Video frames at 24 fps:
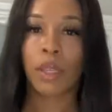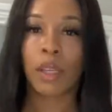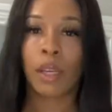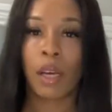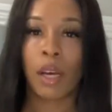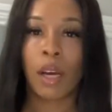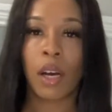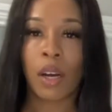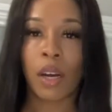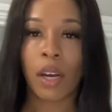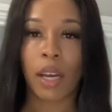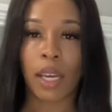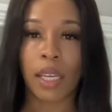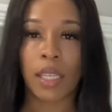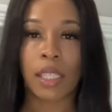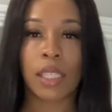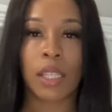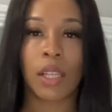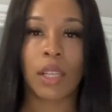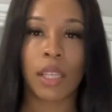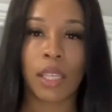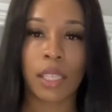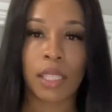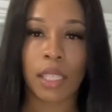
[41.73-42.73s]
Okay,
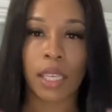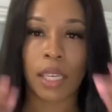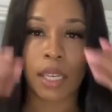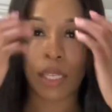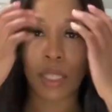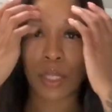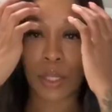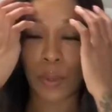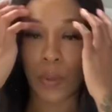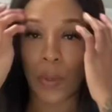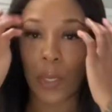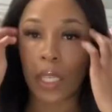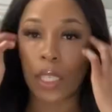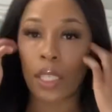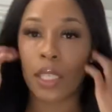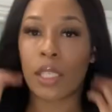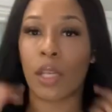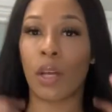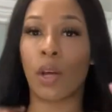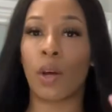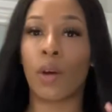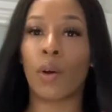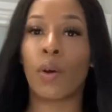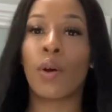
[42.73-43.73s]
so let's get into it.
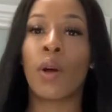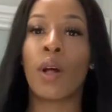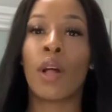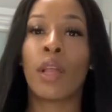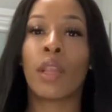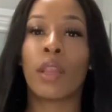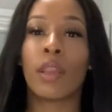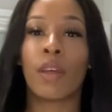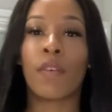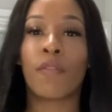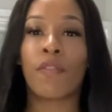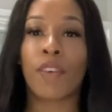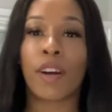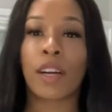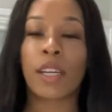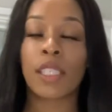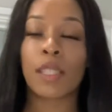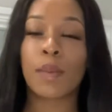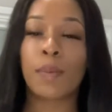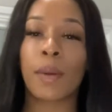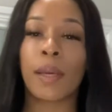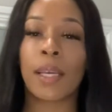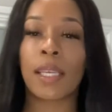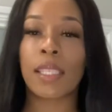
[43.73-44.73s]
So the
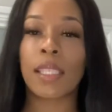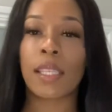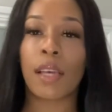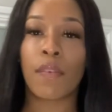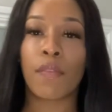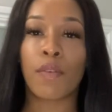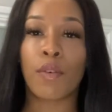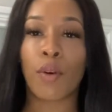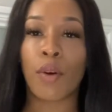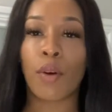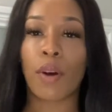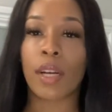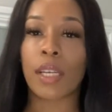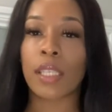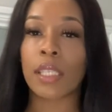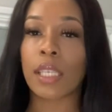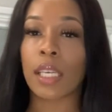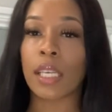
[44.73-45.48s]
first piece, of course,